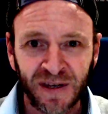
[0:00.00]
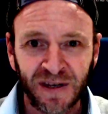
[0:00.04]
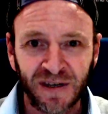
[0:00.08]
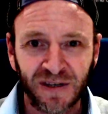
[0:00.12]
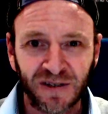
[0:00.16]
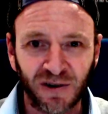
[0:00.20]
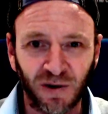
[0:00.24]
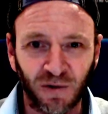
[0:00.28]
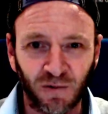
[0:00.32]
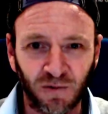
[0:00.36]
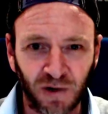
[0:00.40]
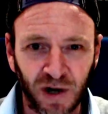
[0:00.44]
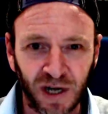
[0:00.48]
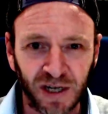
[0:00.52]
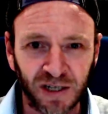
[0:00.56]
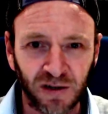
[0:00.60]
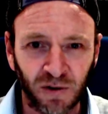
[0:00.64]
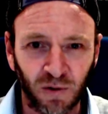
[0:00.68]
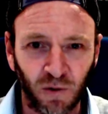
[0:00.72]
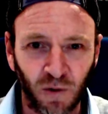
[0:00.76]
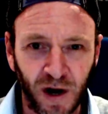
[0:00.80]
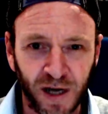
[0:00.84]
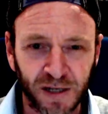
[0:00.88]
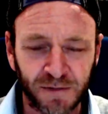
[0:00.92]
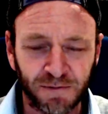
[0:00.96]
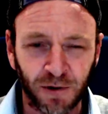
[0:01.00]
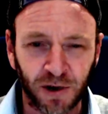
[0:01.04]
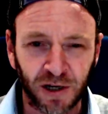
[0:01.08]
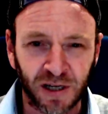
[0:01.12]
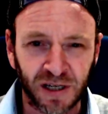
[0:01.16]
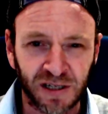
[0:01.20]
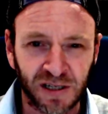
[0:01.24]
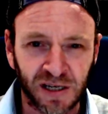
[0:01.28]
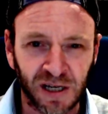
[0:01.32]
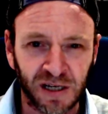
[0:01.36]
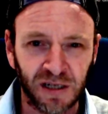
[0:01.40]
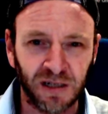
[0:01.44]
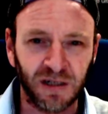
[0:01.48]
So Russell Westbrook
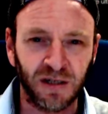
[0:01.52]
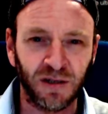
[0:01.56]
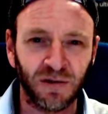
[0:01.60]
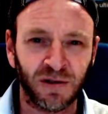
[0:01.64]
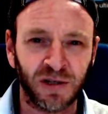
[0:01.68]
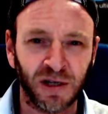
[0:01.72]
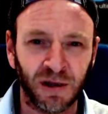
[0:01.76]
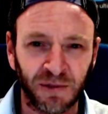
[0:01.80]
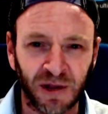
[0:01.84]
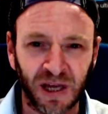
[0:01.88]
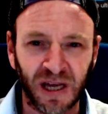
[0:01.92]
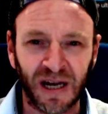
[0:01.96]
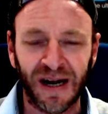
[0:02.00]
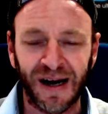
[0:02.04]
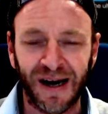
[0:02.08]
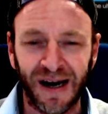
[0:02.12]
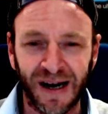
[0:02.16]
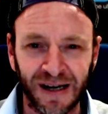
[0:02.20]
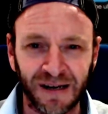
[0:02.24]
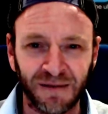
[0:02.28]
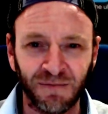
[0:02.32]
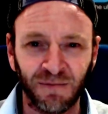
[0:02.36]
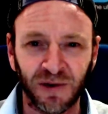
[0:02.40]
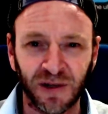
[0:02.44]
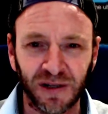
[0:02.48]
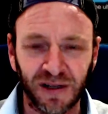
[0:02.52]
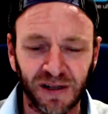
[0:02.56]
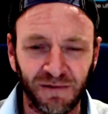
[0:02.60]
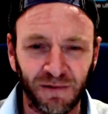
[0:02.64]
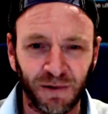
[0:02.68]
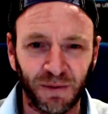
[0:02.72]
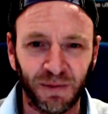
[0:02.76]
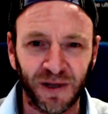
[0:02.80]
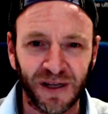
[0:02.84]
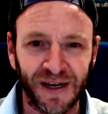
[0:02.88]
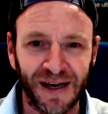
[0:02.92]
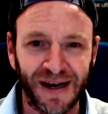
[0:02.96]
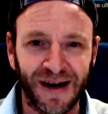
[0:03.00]
is going to do something
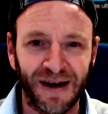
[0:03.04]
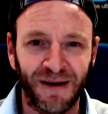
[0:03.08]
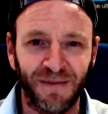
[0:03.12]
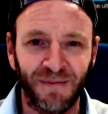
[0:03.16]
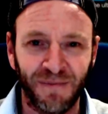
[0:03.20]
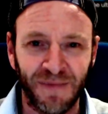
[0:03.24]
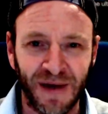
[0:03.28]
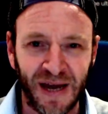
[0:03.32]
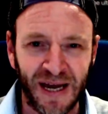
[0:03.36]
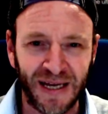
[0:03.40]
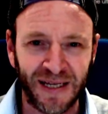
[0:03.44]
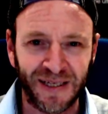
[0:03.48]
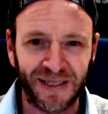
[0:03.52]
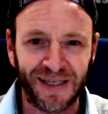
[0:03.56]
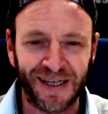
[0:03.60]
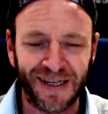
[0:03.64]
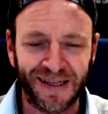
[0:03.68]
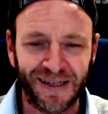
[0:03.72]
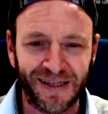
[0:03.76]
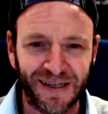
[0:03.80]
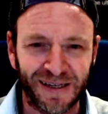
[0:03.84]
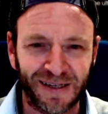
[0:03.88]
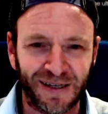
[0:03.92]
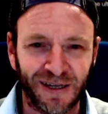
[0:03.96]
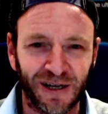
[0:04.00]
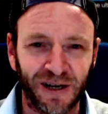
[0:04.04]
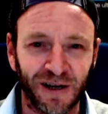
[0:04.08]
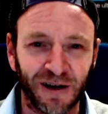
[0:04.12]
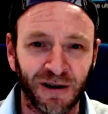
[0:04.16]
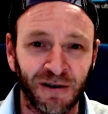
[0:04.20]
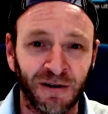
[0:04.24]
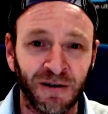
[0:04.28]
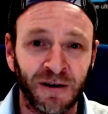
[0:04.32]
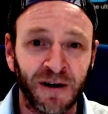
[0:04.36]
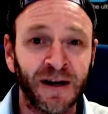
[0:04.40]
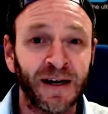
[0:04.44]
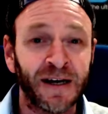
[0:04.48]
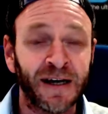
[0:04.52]
unbelievably amazing this
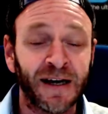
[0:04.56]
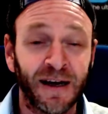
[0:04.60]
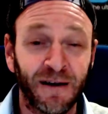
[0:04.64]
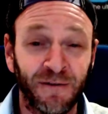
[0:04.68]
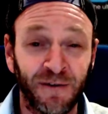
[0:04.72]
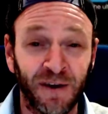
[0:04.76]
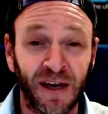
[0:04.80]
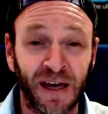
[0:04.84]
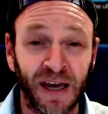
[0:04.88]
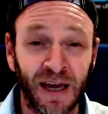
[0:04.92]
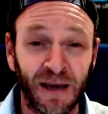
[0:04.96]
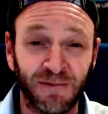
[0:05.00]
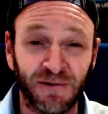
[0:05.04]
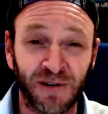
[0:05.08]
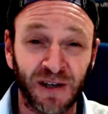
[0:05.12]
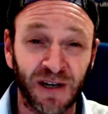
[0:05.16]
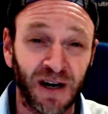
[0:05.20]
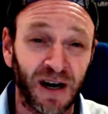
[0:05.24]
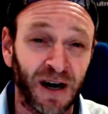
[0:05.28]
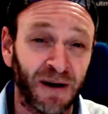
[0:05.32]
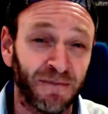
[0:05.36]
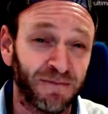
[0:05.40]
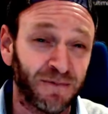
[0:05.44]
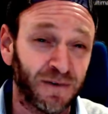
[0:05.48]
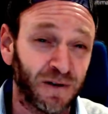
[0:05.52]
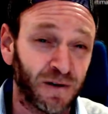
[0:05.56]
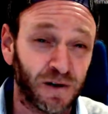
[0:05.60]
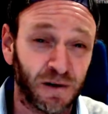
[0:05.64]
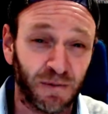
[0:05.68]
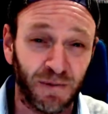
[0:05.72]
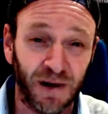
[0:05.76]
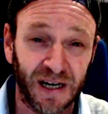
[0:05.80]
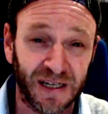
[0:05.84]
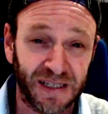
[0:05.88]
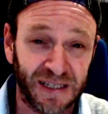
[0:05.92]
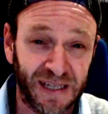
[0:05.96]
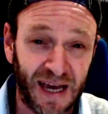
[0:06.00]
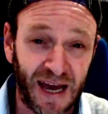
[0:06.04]
year. If he keeps it up, there's
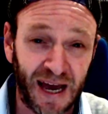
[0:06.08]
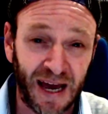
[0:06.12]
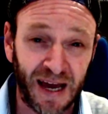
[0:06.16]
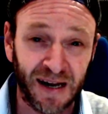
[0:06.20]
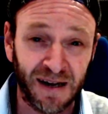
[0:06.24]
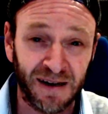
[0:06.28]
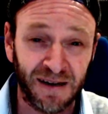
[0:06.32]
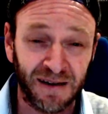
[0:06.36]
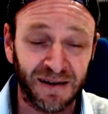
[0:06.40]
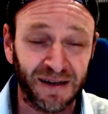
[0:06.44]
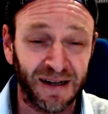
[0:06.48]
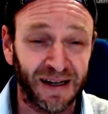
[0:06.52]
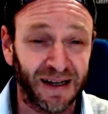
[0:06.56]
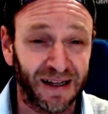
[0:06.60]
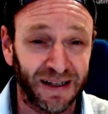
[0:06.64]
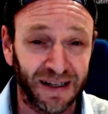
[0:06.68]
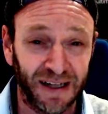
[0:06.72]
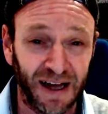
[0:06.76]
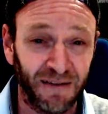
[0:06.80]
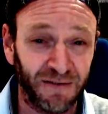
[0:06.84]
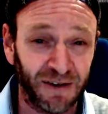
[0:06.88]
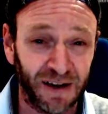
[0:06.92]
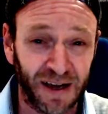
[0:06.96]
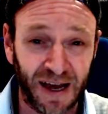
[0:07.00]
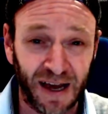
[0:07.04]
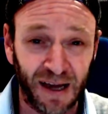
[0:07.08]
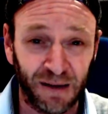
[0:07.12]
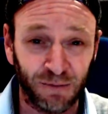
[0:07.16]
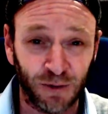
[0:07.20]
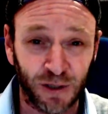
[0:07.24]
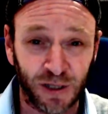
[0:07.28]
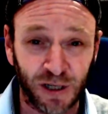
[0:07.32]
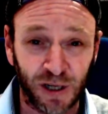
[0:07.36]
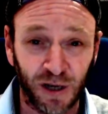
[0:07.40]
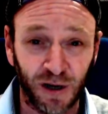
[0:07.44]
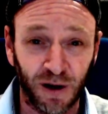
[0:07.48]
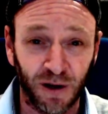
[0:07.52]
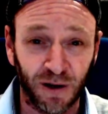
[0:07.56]
about 10, 11 games
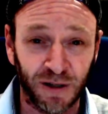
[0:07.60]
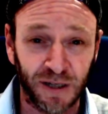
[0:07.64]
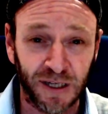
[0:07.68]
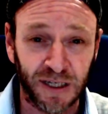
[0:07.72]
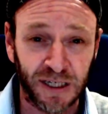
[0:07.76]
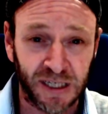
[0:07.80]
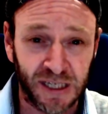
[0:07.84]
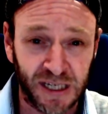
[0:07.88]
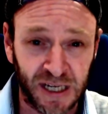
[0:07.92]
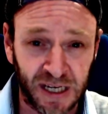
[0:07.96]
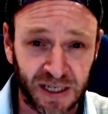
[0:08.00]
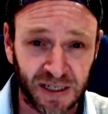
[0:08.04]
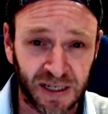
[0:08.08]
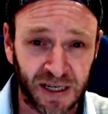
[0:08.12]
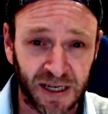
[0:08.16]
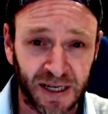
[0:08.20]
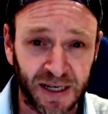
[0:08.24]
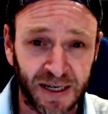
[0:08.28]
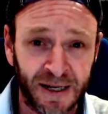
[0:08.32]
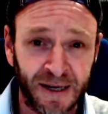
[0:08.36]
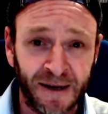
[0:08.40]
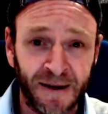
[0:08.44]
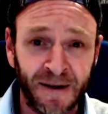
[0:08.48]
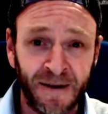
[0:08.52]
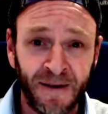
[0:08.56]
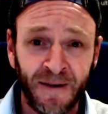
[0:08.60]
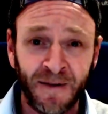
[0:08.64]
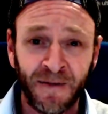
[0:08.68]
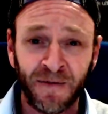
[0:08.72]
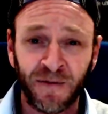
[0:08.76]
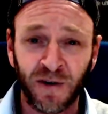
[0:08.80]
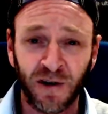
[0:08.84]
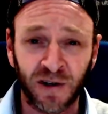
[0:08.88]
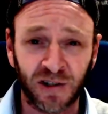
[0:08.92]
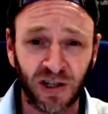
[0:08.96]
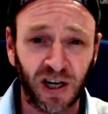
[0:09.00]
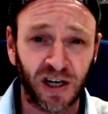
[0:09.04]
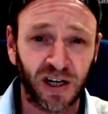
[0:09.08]
to go in the season.
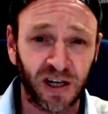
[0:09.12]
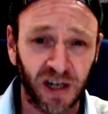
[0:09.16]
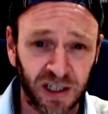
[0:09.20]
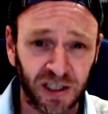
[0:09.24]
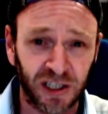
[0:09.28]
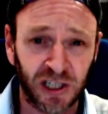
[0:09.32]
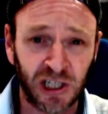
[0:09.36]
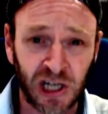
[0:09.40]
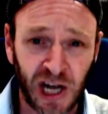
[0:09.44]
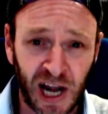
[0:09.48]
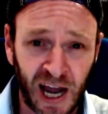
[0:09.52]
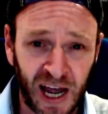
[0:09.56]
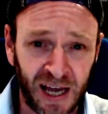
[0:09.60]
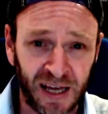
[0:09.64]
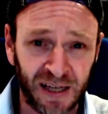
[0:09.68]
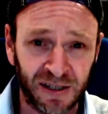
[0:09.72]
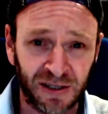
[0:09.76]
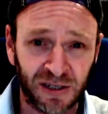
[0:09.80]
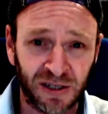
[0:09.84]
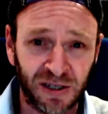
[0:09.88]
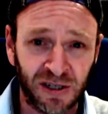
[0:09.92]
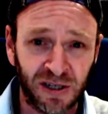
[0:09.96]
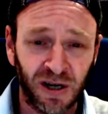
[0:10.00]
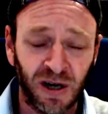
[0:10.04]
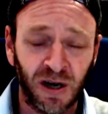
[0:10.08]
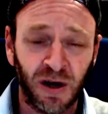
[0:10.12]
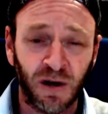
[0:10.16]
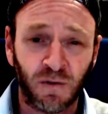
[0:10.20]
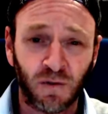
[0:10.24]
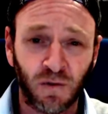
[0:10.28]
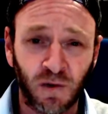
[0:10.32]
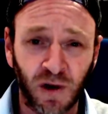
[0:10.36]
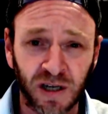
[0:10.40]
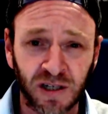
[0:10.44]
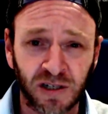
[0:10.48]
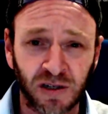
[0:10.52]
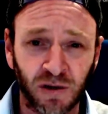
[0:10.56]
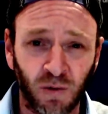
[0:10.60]
There's a good chance
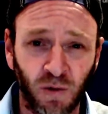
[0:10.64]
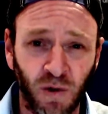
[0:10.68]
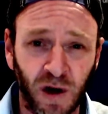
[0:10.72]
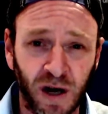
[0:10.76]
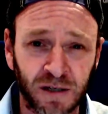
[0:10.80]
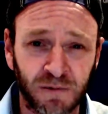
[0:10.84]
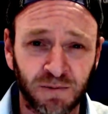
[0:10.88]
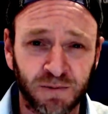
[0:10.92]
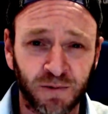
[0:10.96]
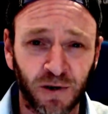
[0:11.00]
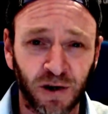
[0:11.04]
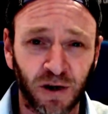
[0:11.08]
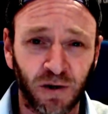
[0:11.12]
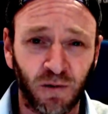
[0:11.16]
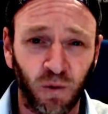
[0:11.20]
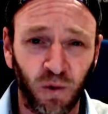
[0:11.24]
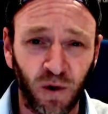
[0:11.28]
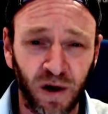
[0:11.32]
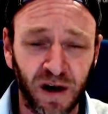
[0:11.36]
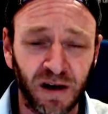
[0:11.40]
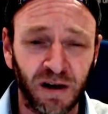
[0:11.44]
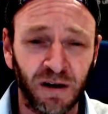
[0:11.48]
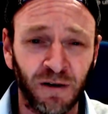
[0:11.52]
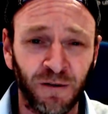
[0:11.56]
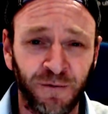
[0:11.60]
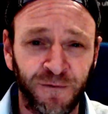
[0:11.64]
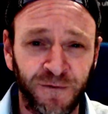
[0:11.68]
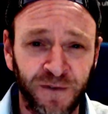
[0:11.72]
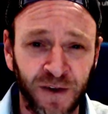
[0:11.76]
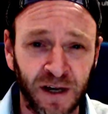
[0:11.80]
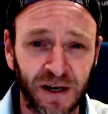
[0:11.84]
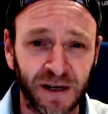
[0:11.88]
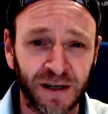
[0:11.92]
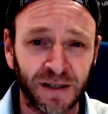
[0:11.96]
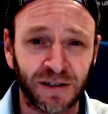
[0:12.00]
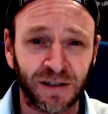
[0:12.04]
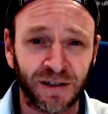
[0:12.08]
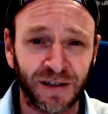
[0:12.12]
Russell Westbrook will
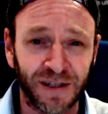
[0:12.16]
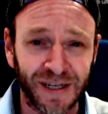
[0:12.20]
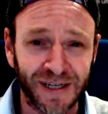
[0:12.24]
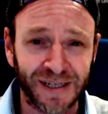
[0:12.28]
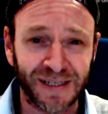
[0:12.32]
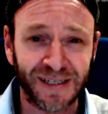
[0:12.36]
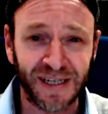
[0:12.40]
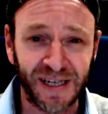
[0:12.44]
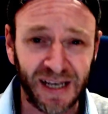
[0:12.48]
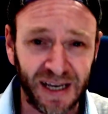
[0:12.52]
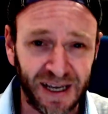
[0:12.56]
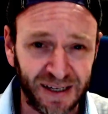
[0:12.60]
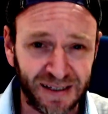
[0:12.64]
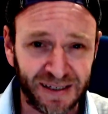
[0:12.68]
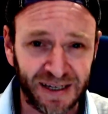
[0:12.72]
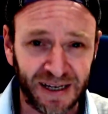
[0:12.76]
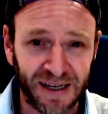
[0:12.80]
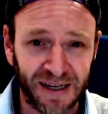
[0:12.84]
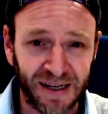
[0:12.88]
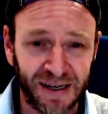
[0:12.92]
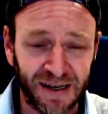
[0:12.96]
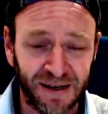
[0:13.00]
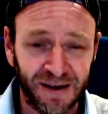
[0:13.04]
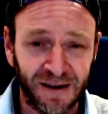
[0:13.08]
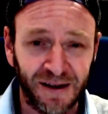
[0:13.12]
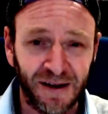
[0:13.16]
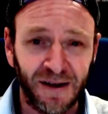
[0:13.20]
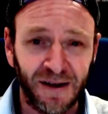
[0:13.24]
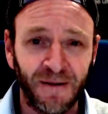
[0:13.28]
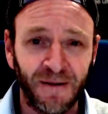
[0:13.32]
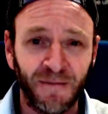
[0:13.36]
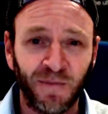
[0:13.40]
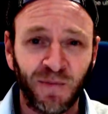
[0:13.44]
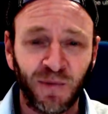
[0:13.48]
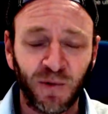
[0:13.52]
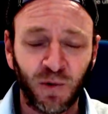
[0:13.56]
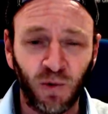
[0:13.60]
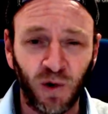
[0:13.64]
finish the season
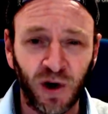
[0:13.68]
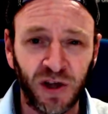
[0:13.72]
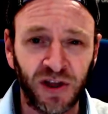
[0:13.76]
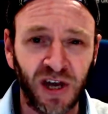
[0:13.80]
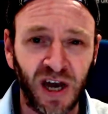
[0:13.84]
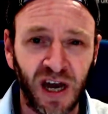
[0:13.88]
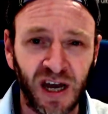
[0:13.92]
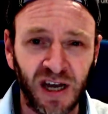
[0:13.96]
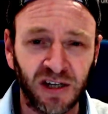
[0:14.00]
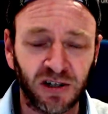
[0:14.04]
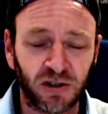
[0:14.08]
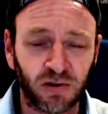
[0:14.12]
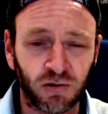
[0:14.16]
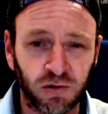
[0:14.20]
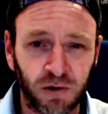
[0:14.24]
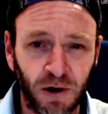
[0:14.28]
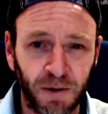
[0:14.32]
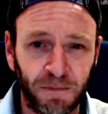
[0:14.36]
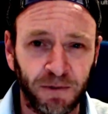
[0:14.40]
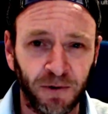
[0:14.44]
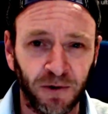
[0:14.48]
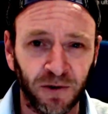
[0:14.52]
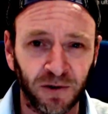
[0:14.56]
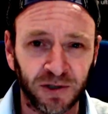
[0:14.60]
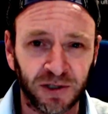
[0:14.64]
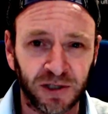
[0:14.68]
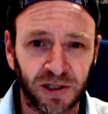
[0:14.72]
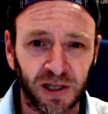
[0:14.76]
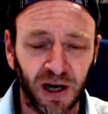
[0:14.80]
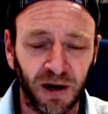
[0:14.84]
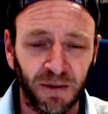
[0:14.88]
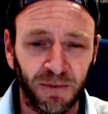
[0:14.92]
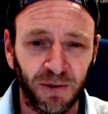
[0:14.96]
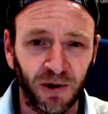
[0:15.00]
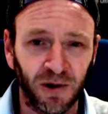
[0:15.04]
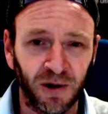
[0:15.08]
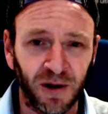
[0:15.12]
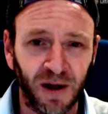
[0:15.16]
with a
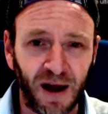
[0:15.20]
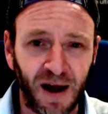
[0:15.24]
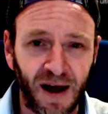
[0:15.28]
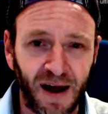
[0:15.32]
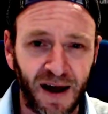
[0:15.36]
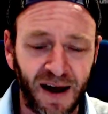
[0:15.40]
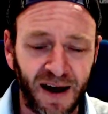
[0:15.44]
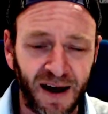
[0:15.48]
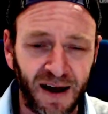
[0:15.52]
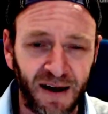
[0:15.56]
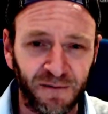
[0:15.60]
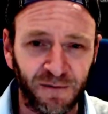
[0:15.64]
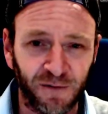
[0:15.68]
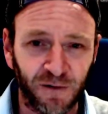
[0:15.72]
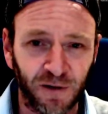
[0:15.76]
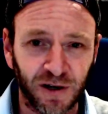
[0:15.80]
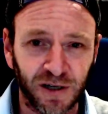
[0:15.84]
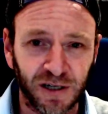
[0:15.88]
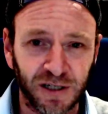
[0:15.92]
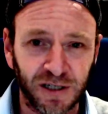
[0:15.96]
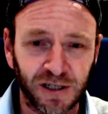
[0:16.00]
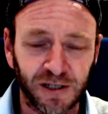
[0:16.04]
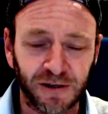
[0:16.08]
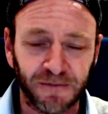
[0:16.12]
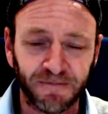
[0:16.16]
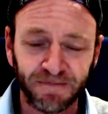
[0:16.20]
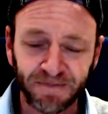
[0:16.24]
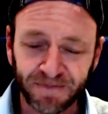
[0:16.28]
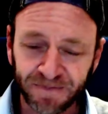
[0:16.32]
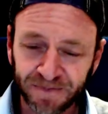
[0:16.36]
triple-double average.